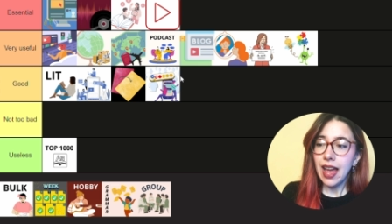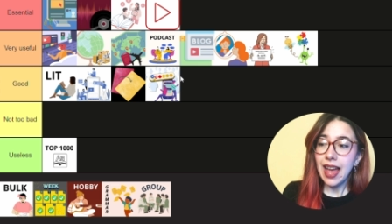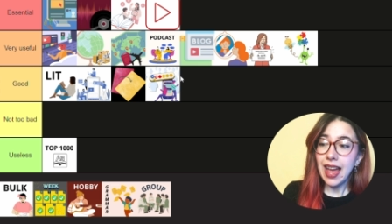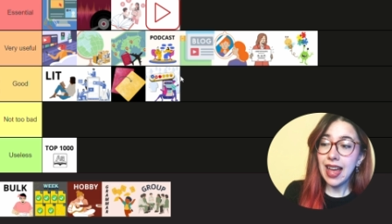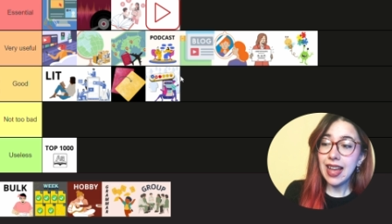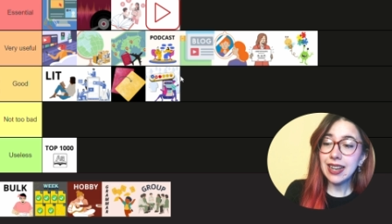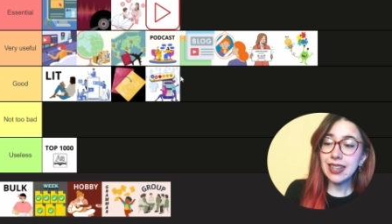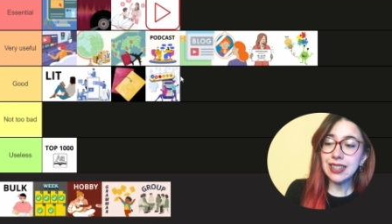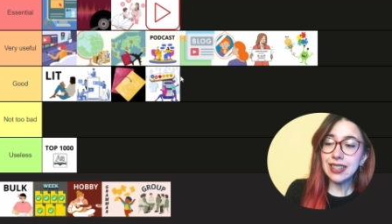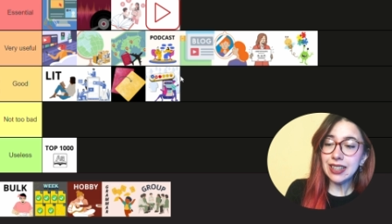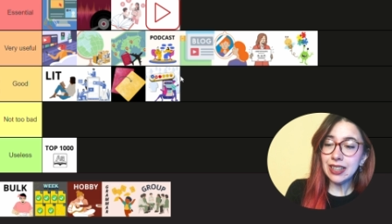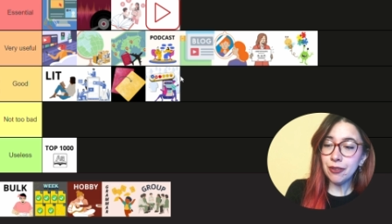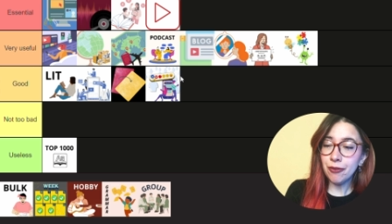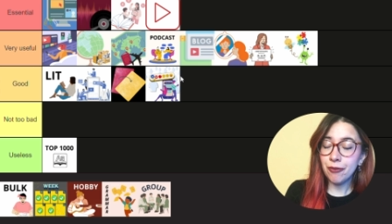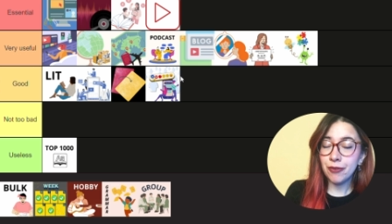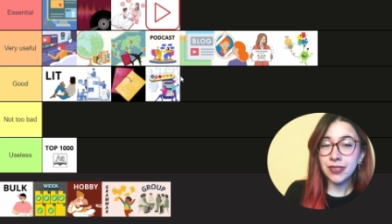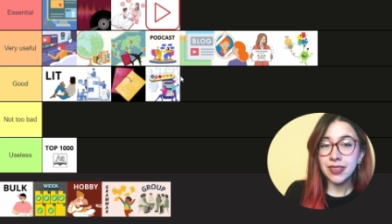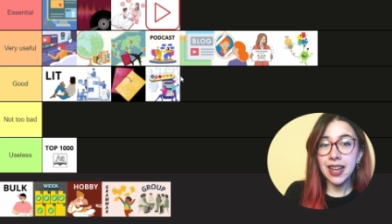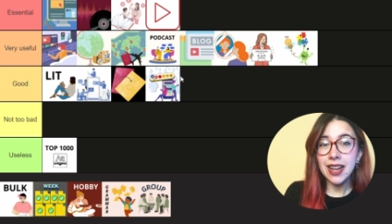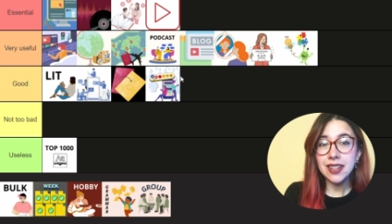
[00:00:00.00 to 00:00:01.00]
And
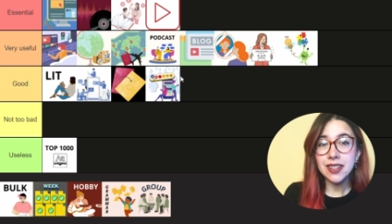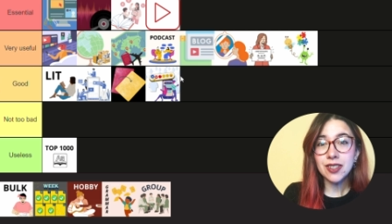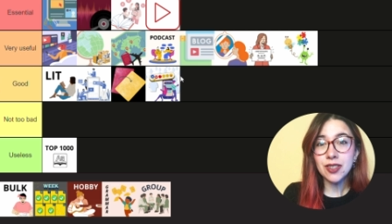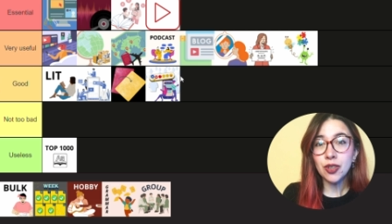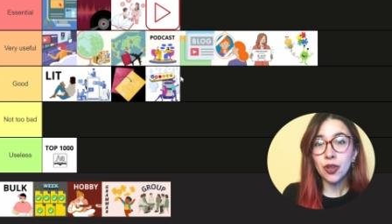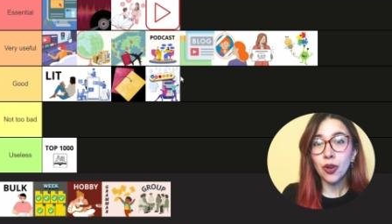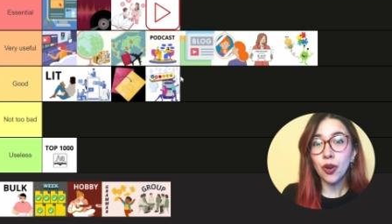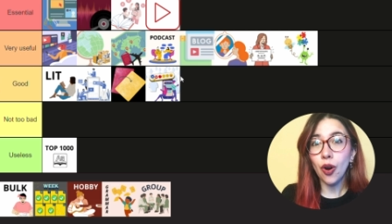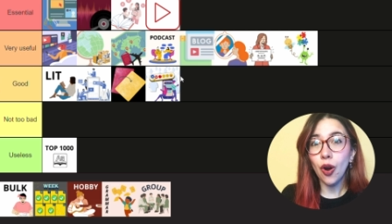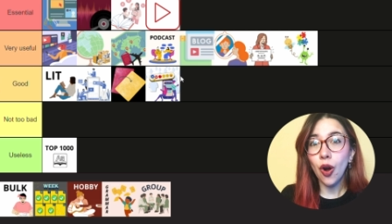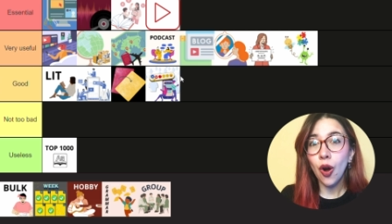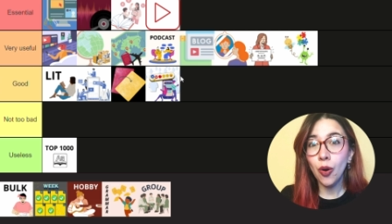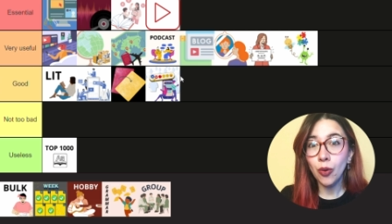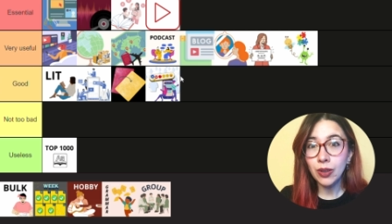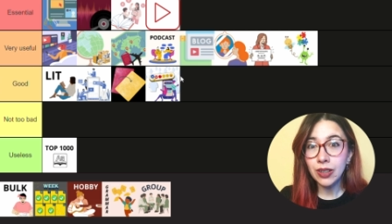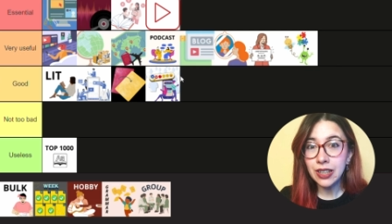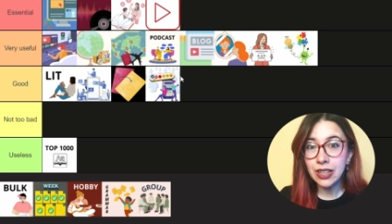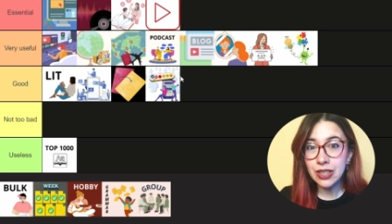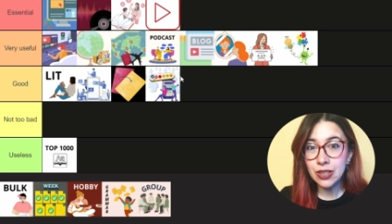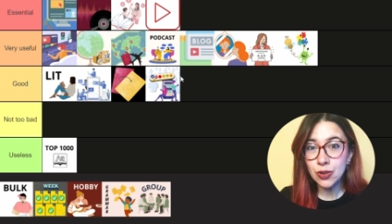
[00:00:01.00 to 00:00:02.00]
if that's your only